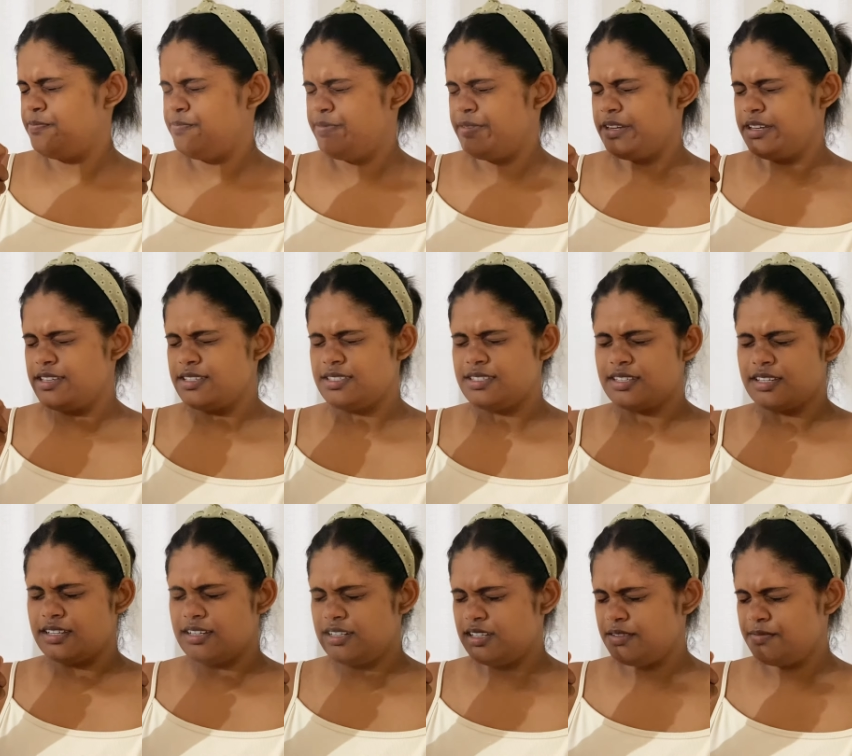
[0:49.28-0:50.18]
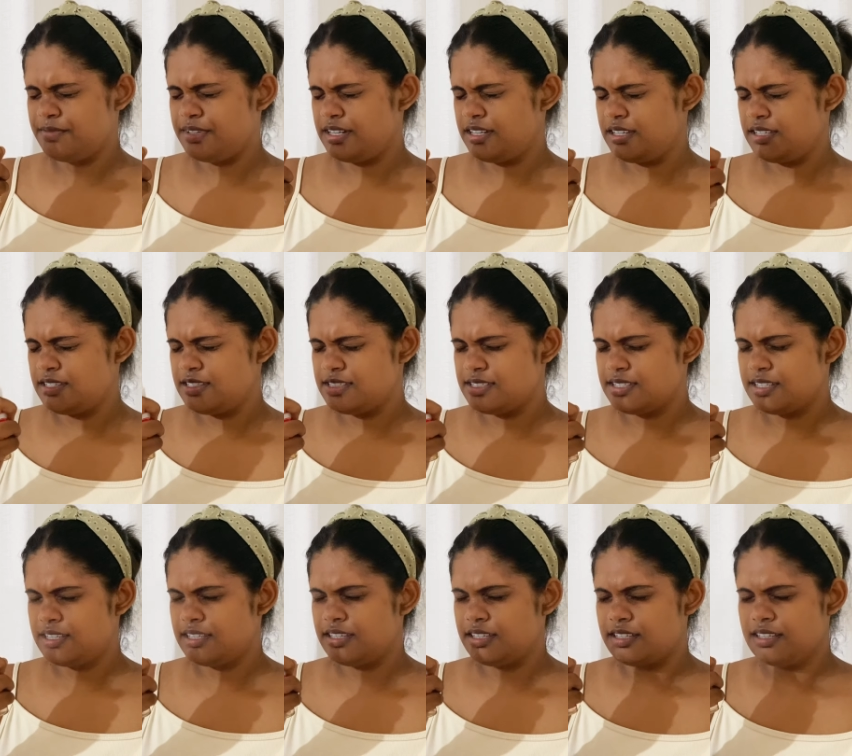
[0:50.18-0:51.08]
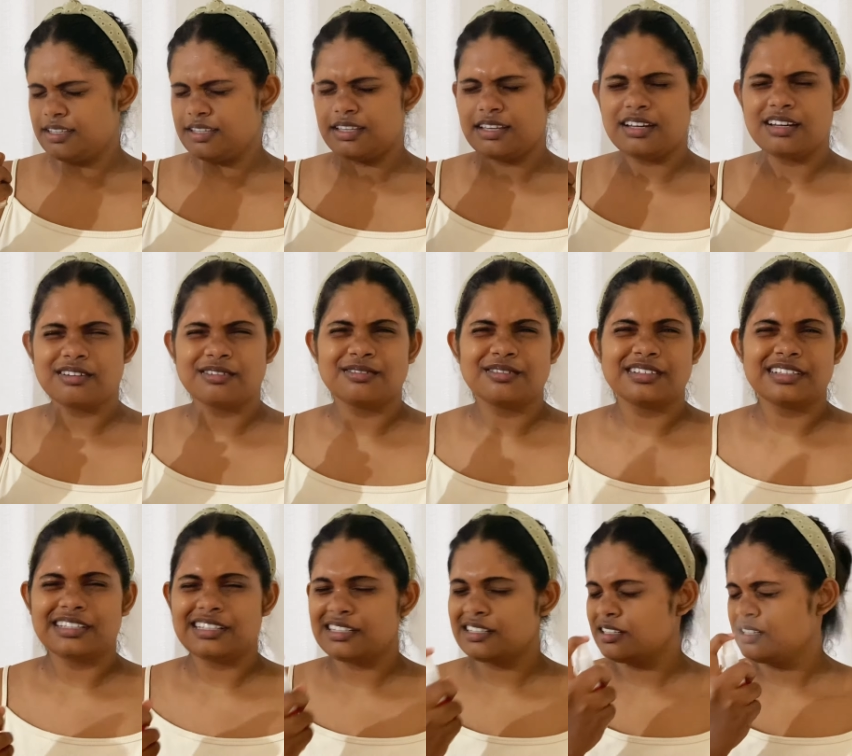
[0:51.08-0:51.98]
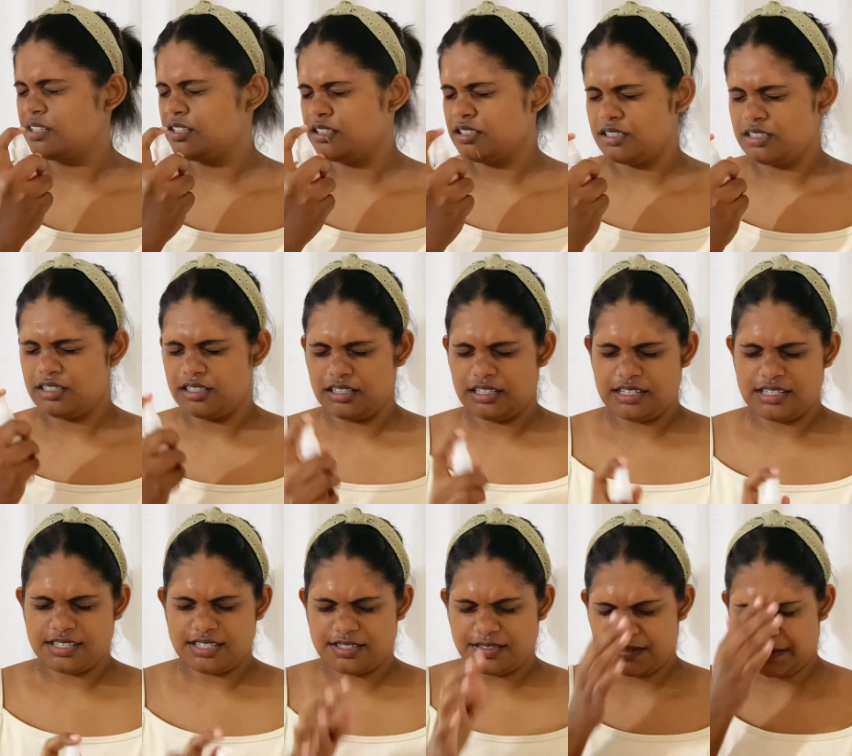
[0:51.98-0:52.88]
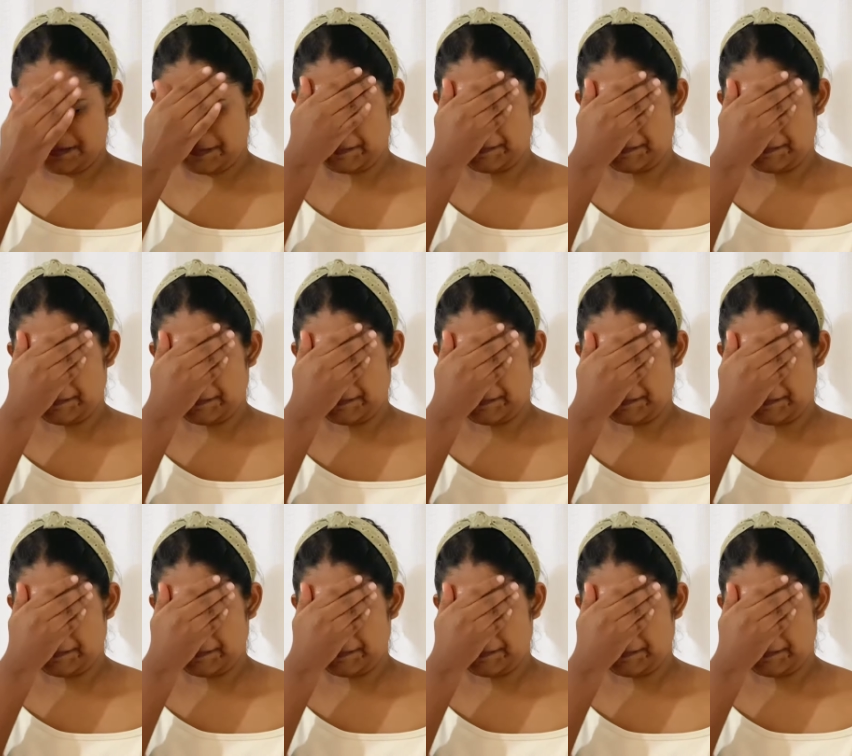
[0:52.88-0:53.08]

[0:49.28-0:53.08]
basically, my skincare routine is